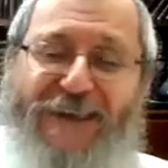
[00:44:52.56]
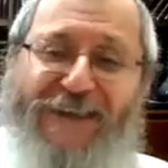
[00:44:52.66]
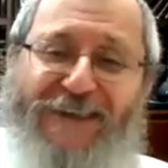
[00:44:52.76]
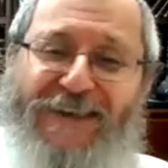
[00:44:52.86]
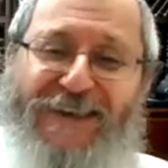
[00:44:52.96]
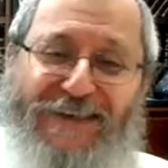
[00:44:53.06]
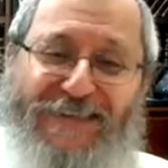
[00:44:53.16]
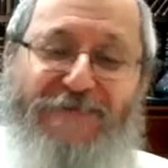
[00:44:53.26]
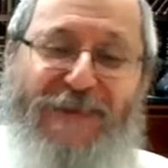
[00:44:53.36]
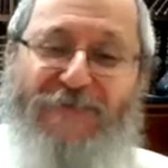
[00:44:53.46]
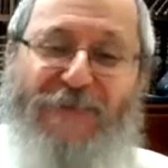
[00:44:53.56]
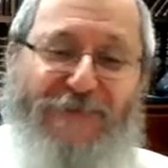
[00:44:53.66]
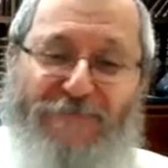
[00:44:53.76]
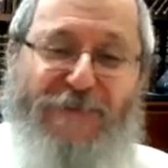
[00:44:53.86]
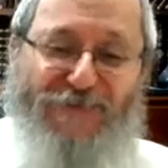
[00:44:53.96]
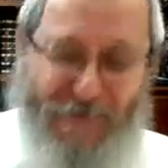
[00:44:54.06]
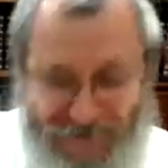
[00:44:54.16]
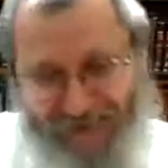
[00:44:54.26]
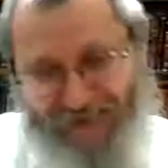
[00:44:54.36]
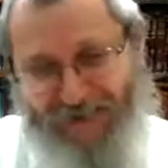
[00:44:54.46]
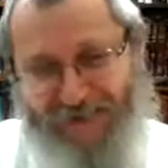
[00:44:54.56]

there's sometimes when it's a mitzvah to drink alcohol.